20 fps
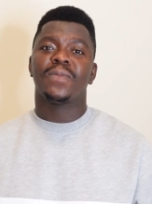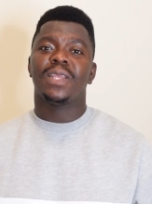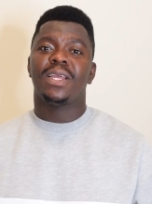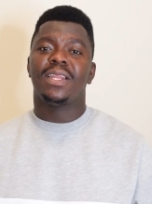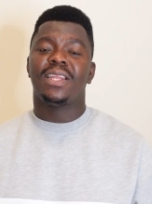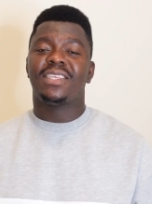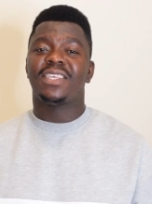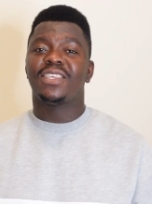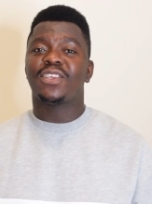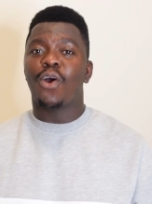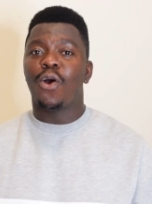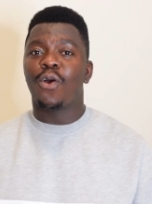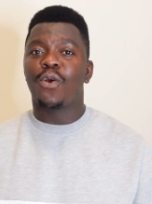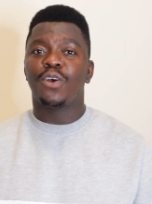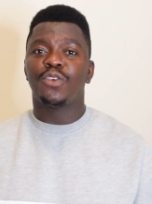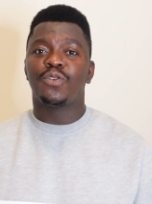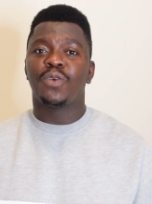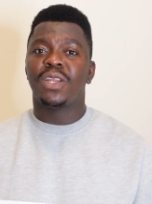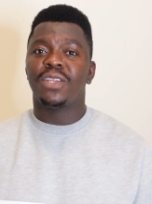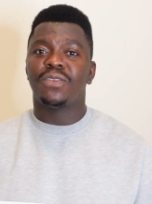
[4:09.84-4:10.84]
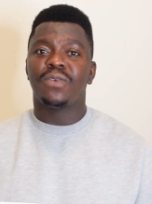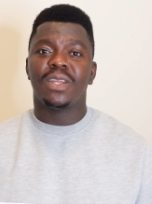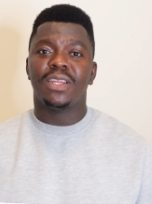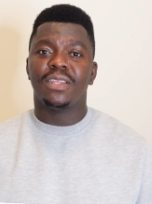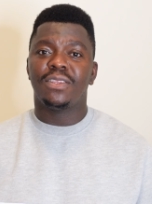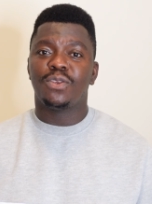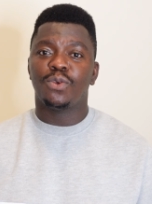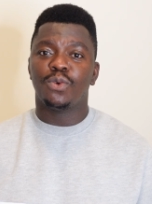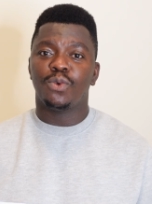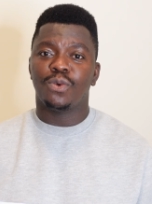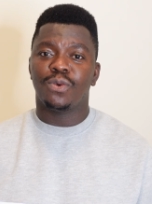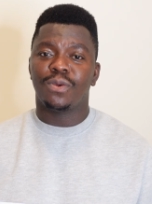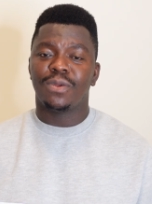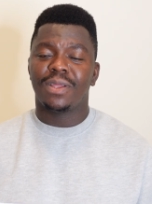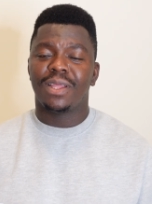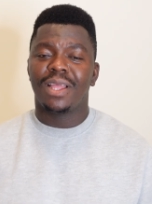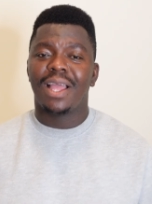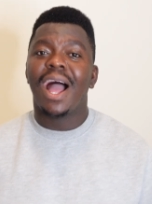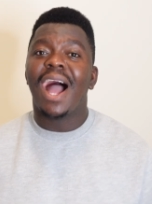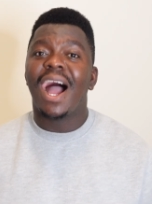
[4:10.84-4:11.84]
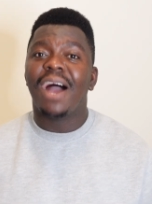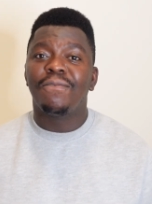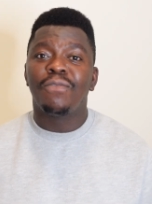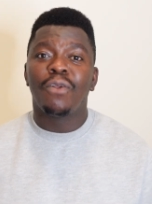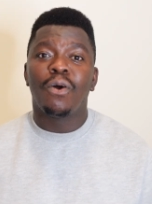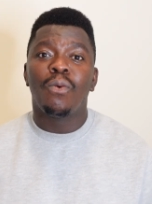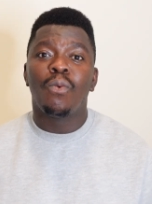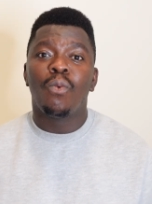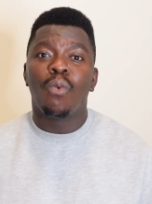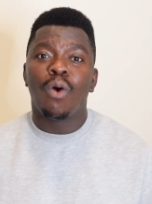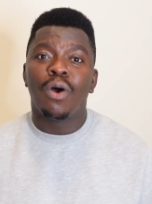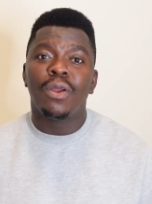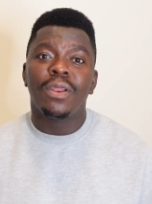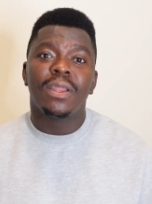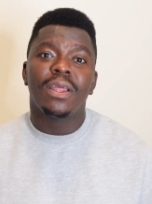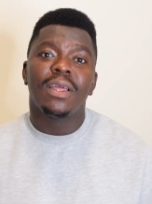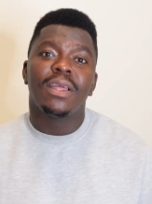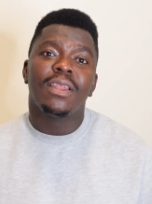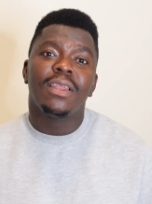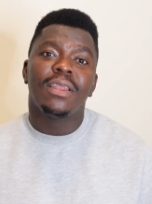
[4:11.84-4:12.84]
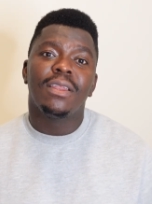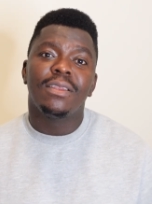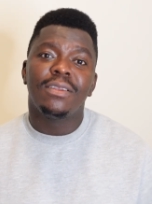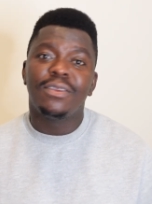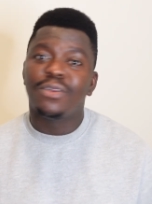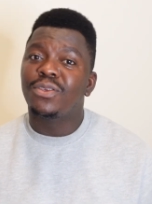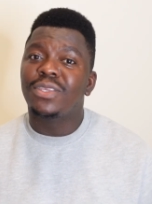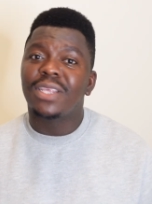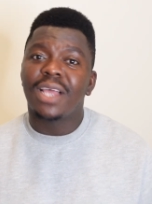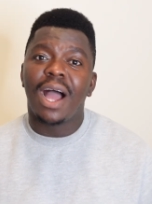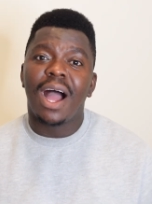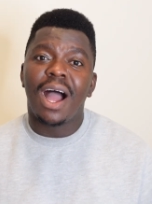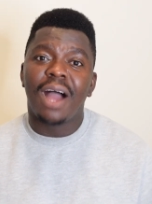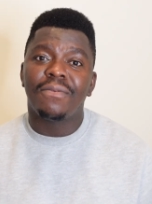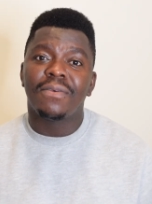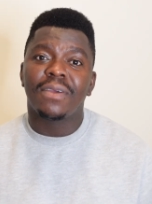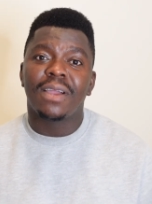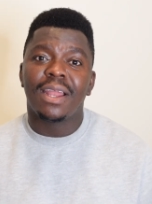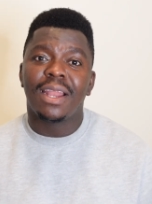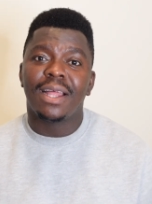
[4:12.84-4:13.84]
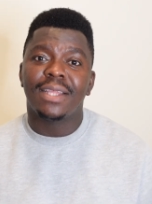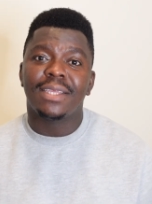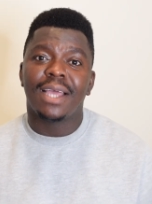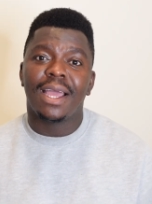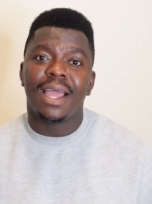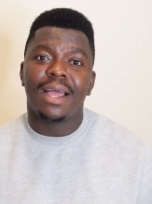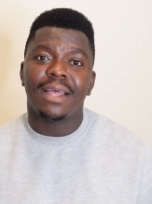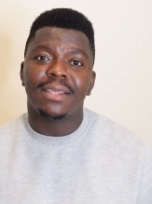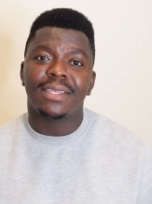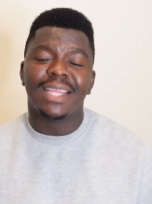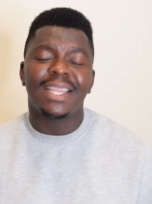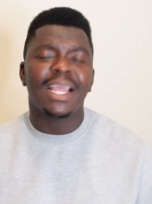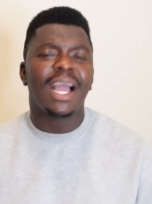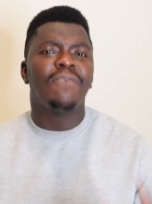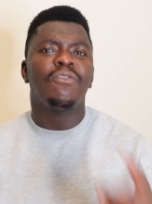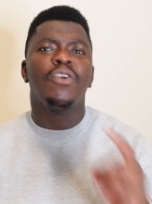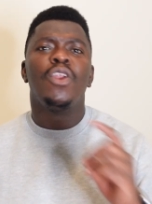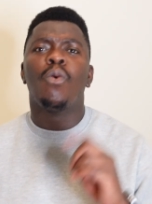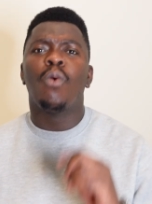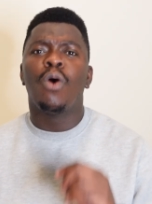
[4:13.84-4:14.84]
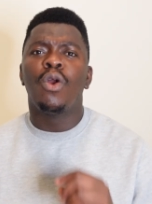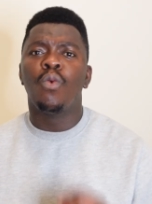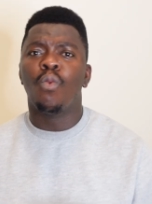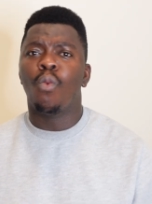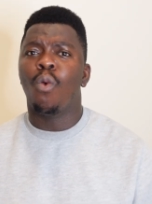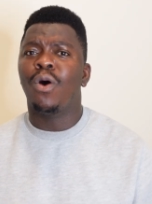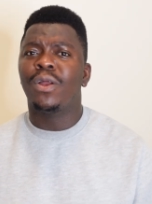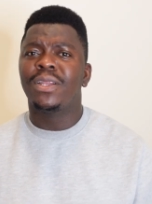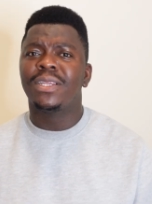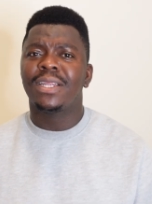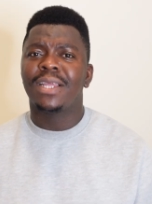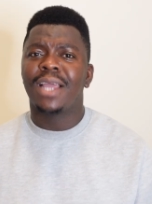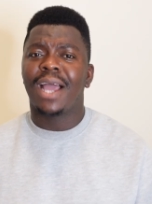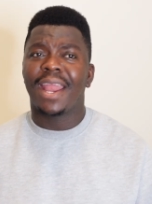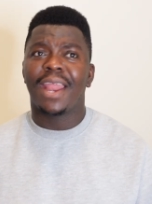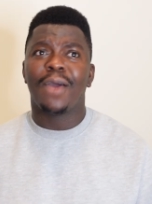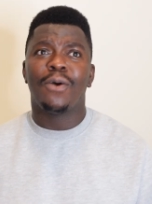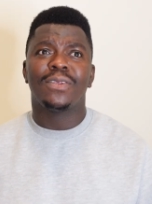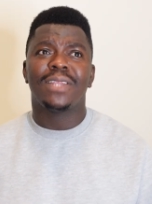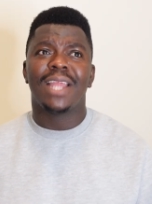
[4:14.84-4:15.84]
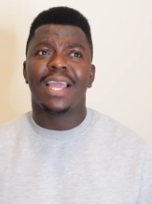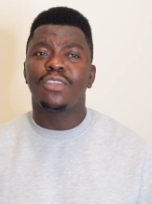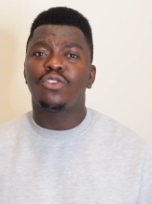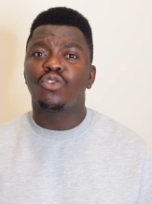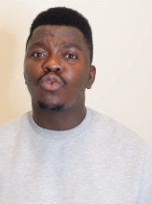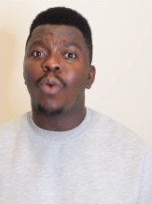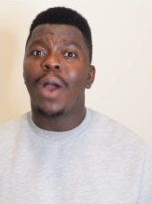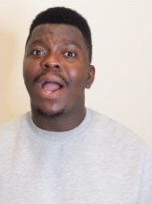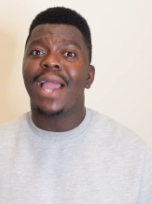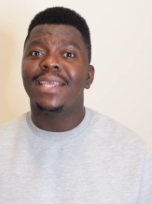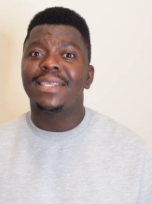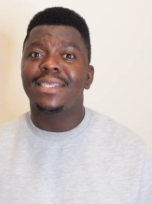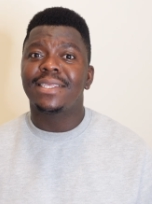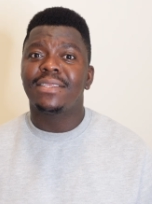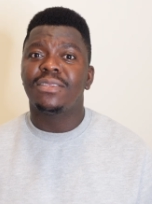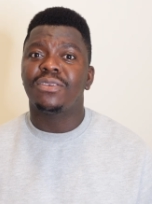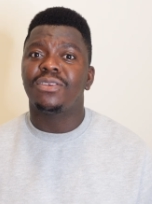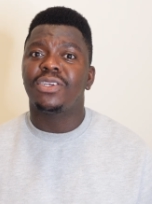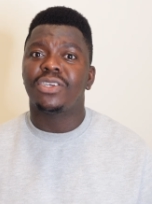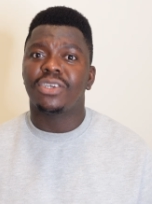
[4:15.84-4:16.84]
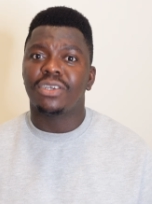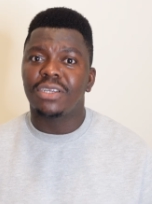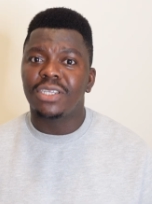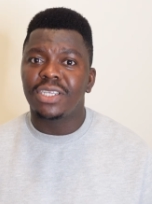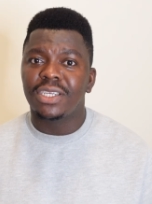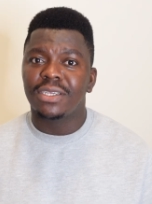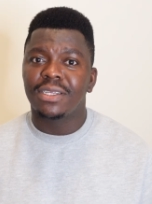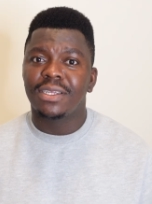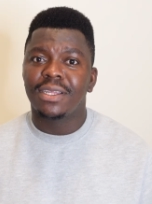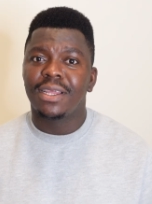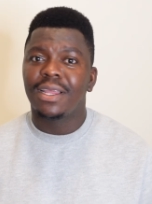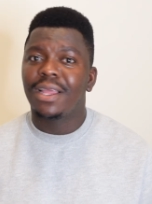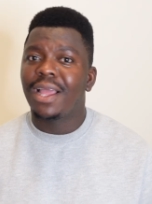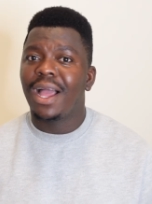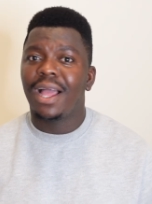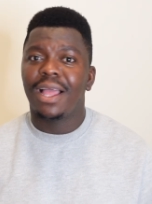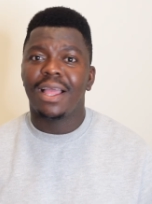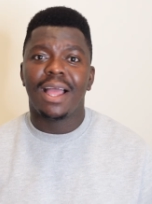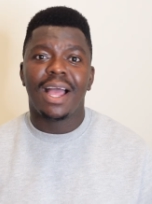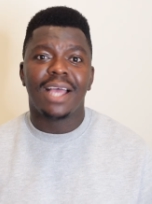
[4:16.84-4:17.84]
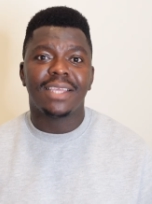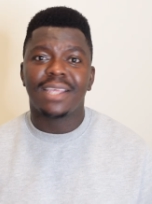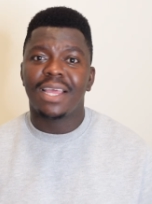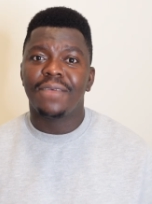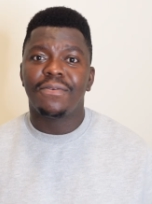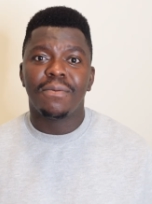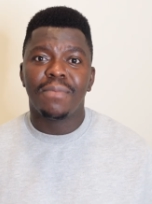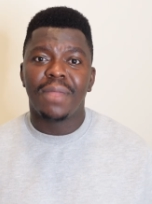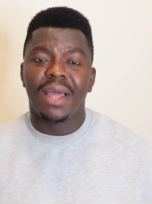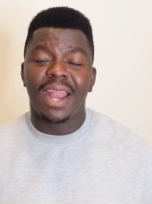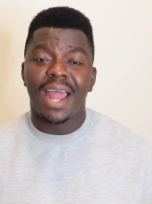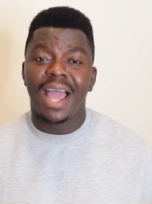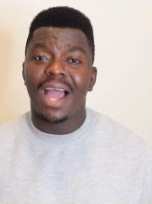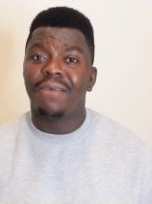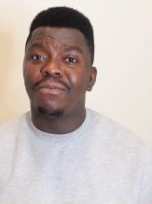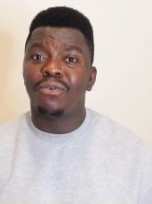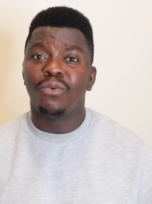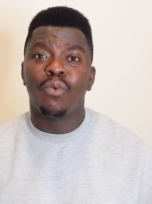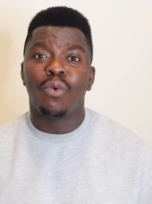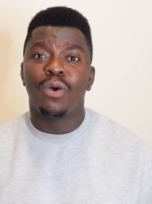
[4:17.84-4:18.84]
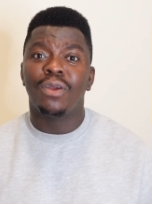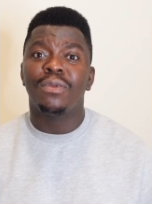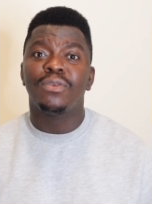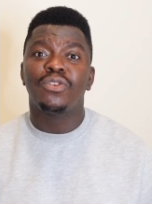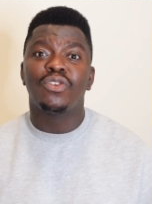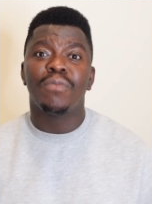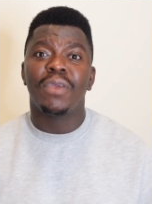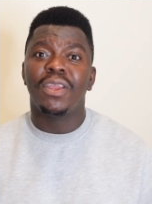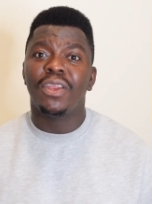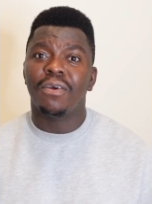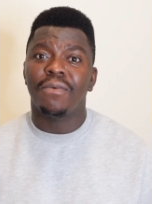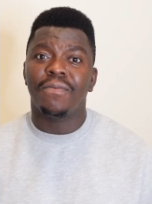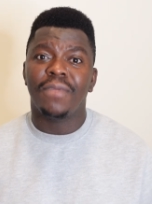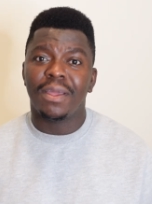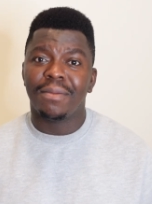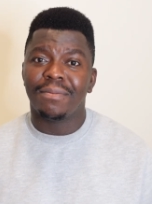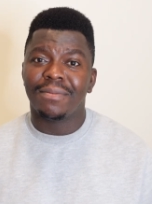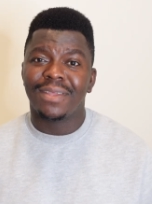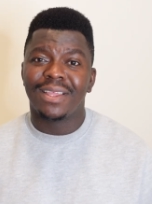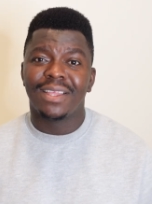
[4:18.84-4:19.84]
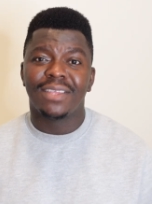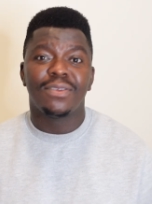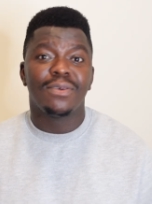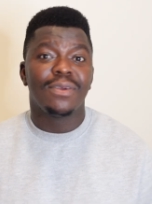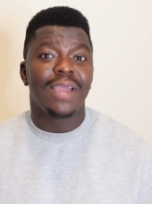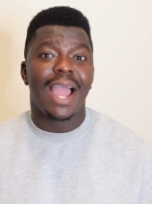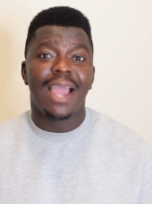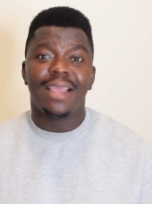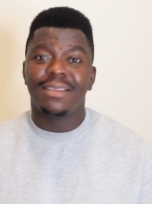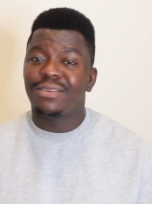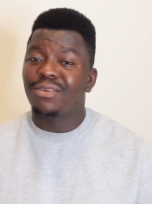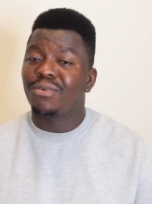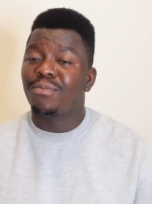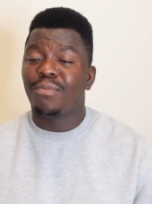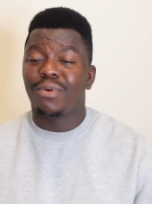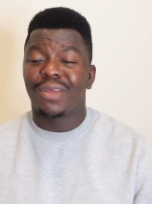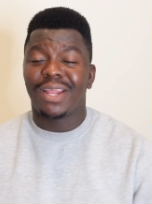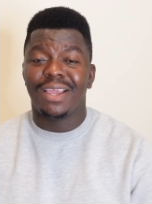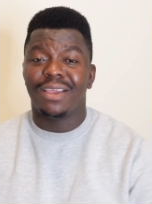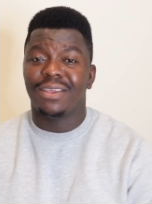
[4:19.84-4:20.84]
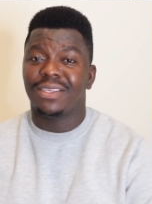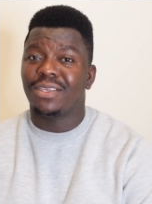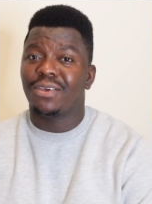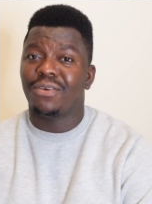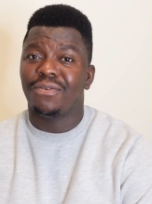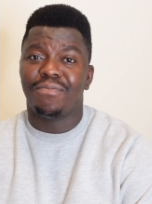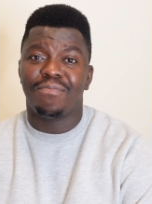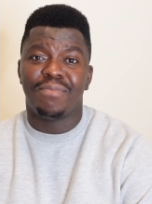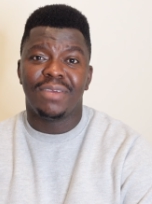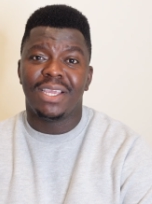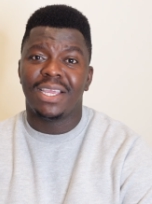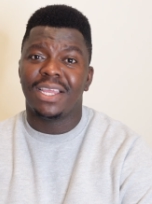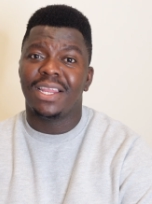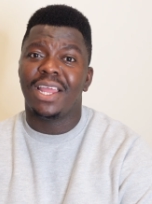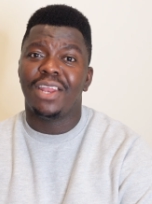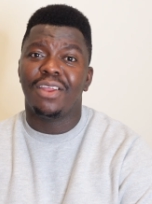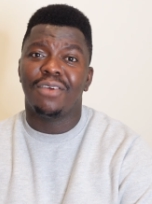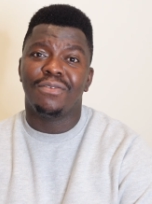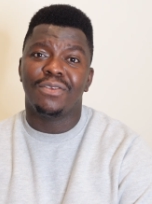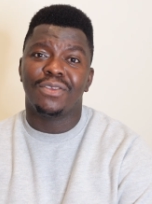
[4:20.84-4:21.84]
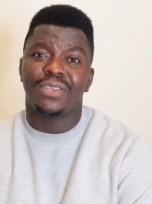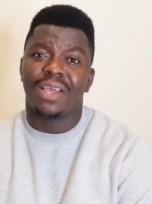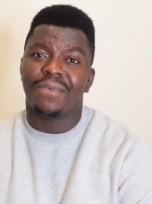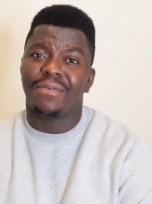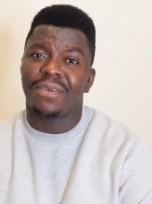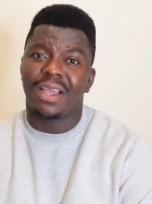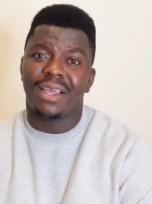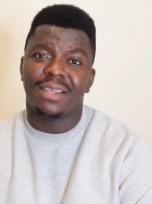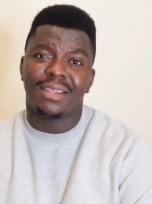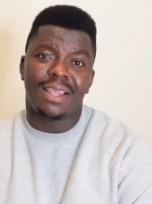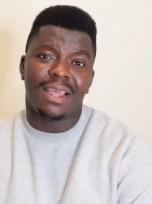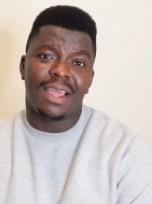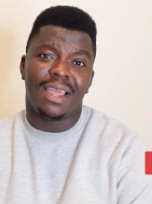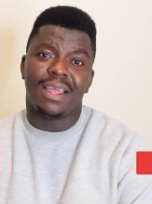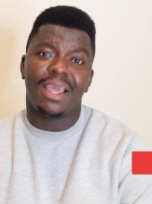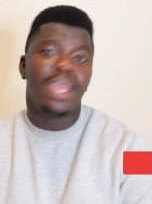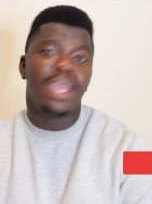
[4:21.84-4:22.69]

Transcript: This is August 2022. I've not worn those African attires. I think I've only worn one, and that was like twice to church. Aside from that, I haven't worn so many of them. So guys, don't bother yourself bringing any of those African attire.